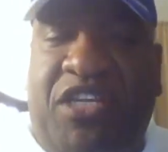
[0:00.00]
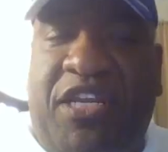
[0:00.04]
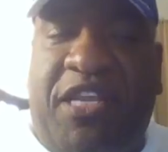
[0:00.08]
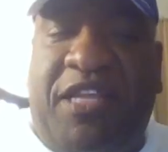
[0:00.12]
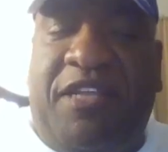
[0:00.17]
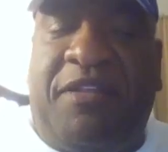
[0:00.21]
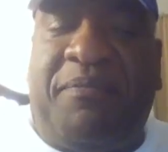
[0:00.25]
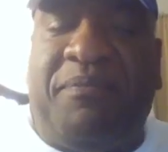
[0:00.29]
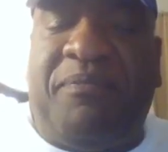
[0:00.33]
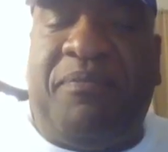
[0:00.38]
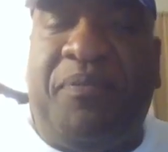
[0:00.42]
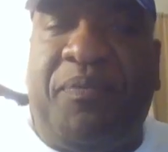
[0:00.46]
in it.
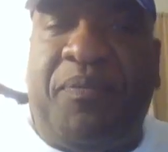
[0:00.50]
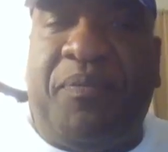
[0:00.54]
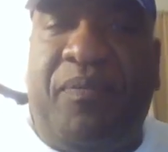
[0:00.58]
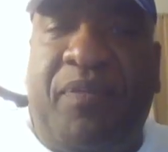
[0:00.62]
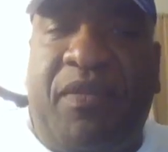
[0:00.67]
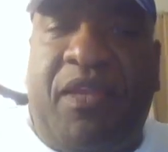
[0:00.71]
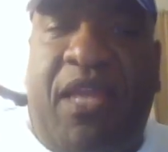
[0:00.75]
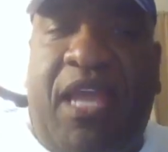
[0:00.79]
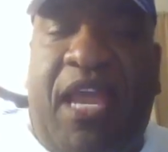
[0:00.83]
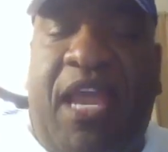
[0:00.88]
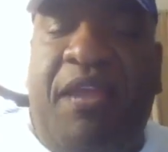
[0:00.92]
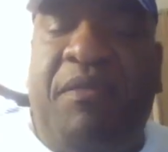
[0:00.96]

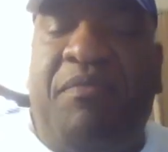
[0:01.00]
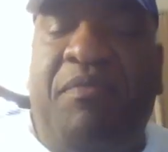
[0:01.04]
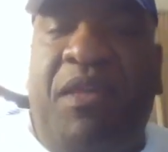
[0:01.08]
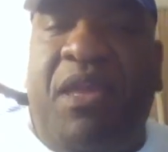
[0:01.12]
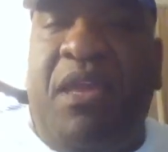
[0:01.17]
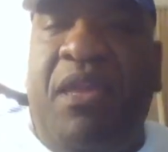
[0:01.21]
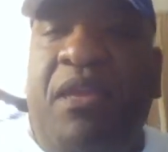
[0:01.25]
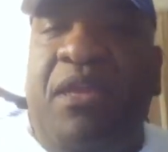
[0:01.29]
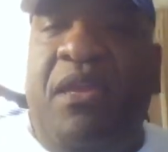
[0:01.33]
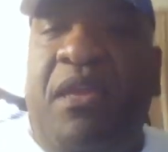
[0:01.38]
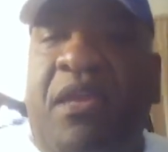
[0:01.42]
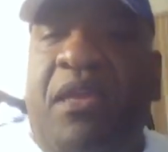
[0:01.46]
Okay,
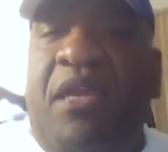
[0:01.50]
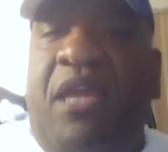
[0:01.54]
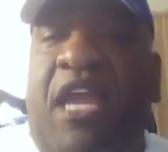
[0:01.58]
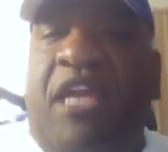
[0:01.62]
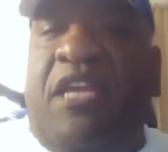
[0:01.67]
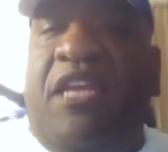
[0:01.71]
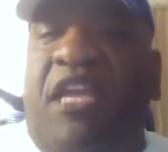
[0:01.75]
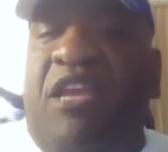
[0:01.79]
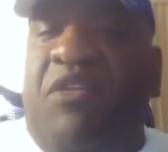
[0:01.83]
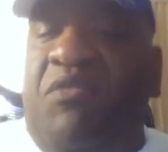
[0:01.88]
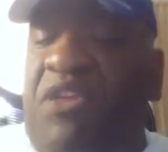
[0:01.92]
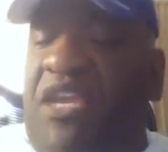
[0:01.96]
and
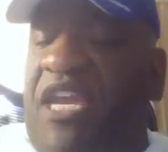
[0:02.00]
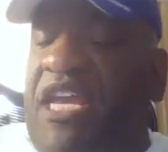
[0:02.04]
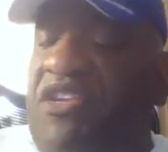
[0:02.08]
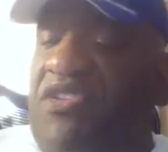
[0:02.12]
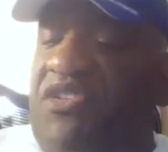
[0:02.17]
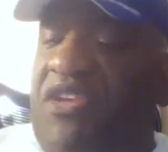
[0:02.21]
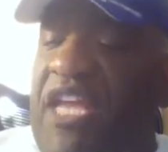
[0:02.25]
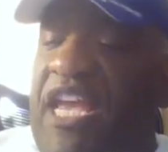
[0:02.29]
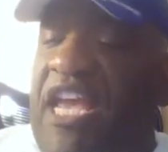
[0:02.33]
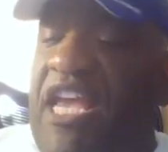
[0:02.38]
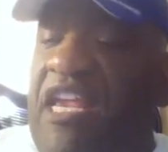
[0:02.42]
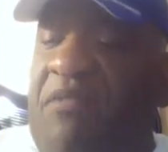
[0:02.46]
then when you get
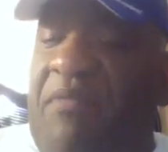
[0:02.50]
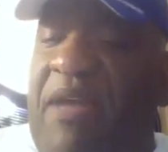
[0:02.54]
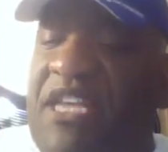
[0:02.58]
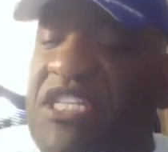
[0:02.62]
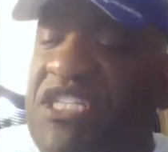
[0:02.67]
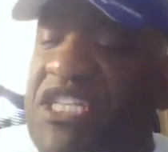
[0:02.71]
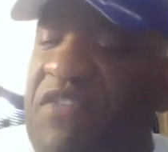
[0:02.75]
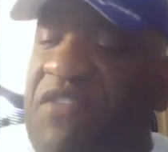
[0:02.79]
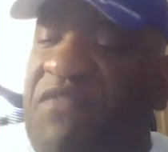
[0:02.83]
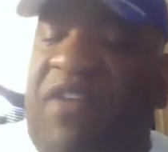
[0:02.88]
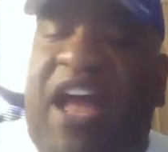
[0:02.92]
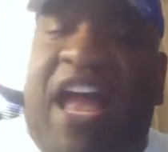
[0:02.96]
to the end, you might
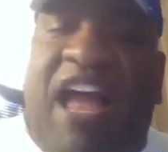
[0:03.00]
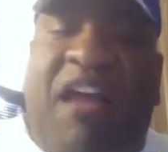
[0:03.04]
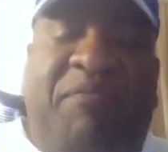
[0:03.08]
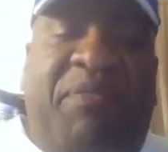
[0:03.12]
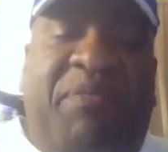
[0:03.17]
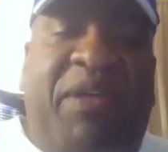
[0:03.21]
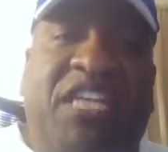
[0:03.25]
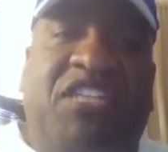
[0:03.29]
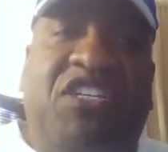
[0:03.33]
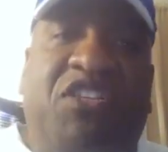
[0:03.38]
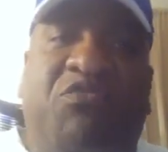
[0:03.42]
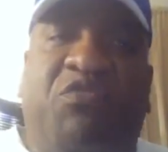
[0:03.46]
see 5
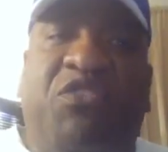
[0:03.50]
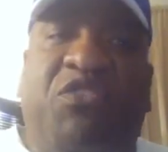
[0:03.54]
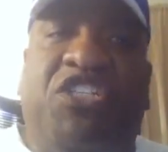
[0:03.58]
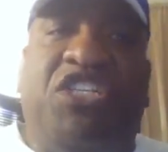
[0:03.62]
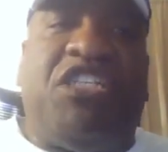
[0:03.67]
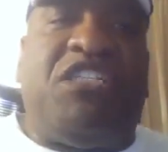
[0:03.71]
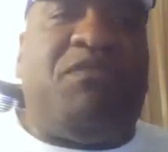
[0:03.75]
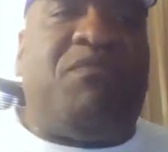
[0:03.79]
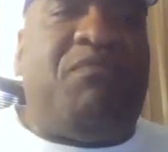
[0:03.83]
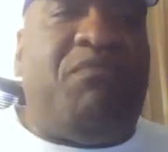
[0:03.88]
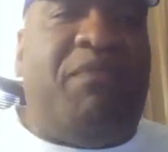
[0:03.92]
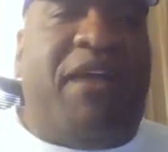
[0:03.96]
pages with
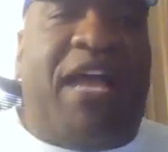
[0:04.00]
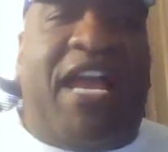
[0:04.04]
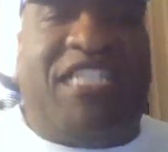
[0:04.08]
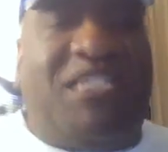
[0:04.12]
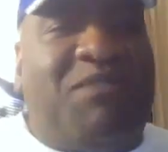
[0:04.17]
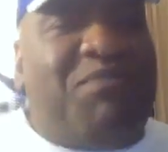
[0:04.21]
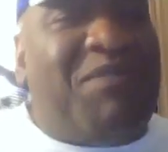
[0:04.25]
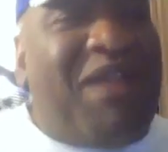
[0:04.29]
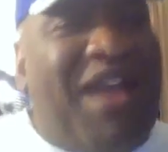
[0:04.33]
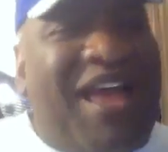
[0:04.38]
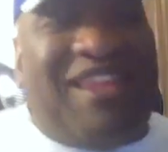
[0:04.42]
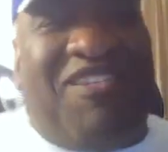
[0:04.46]
just my
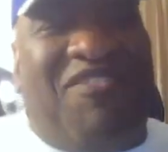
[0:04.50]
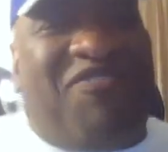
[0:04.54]
smiley